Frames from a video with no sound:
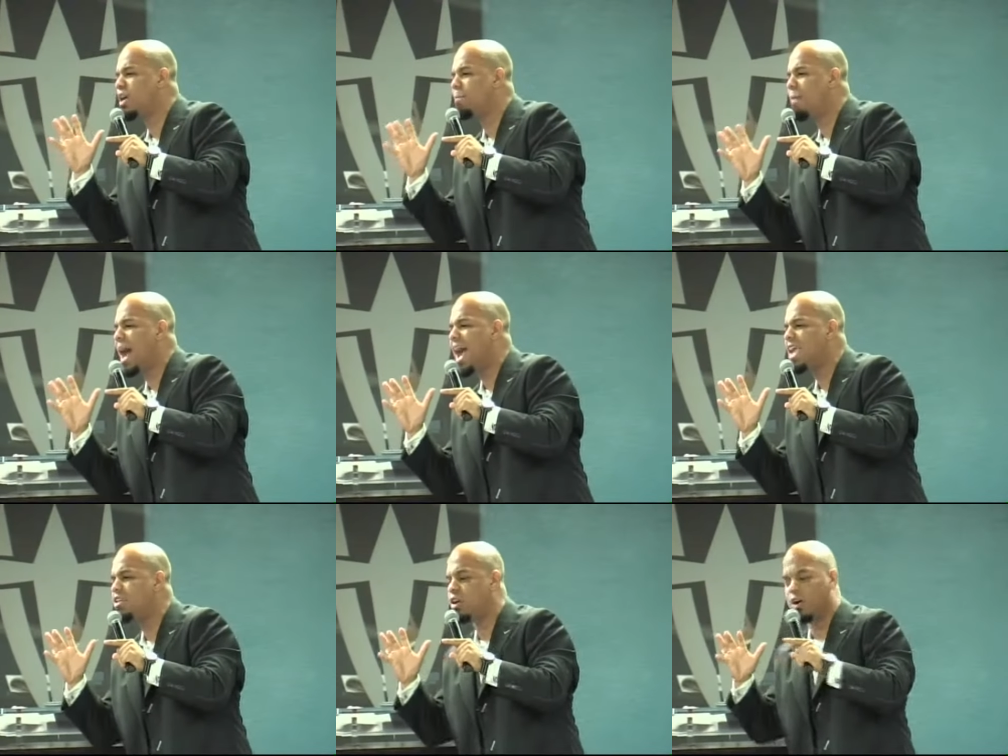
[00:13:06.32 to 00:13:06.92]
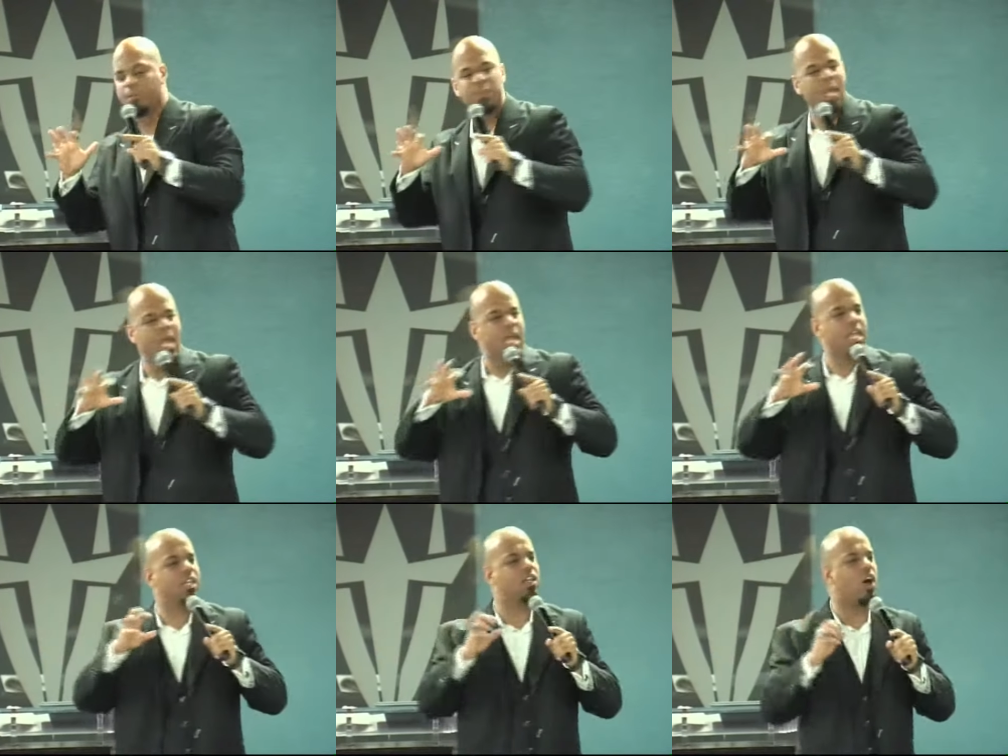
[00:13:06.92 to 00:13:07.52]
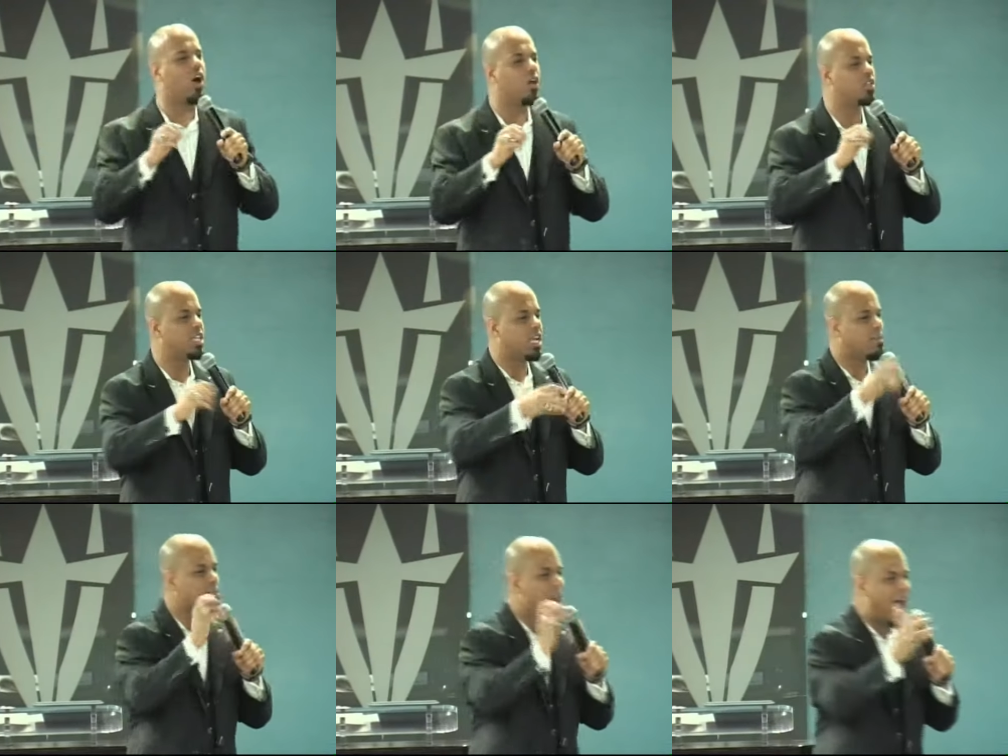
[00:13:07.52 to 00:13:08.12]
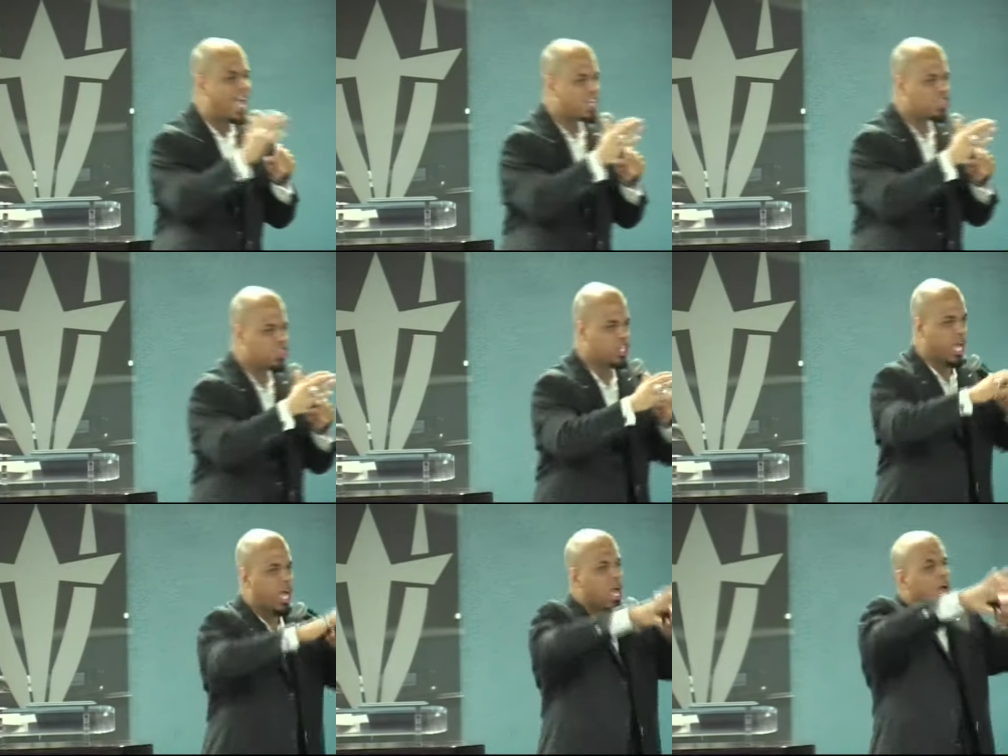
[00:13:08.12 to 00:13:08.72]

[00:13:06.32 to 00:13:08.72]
Minor, he calls it Mysia,